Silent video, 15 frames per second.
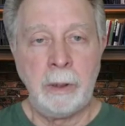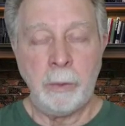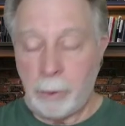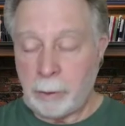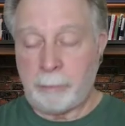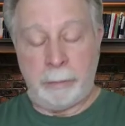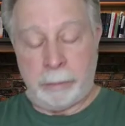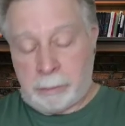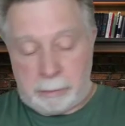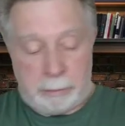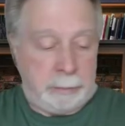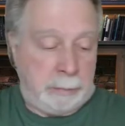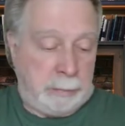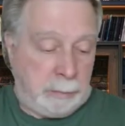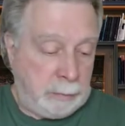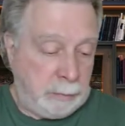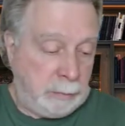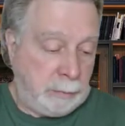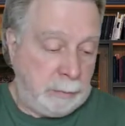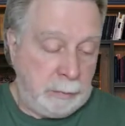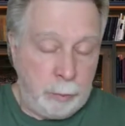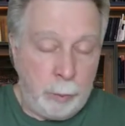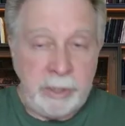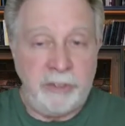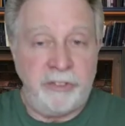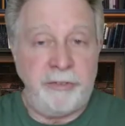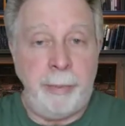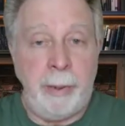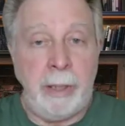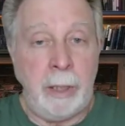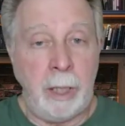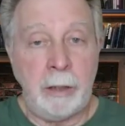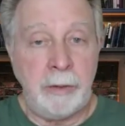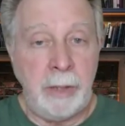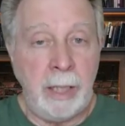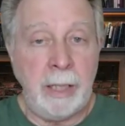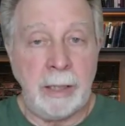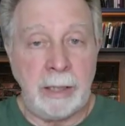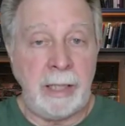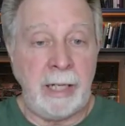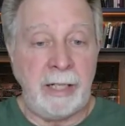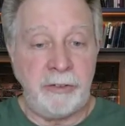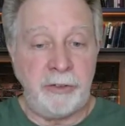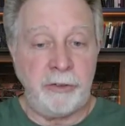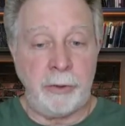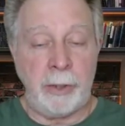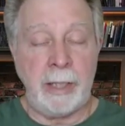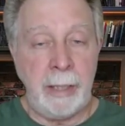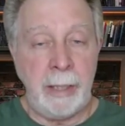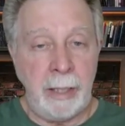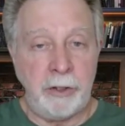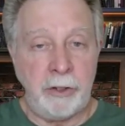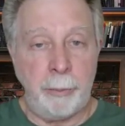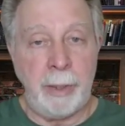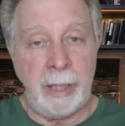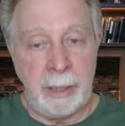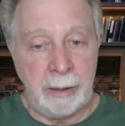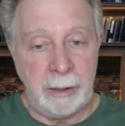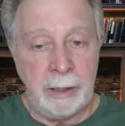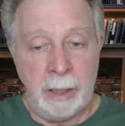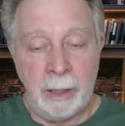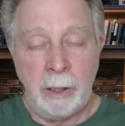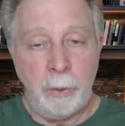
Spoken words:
Well, we could spend all day in classes right now debating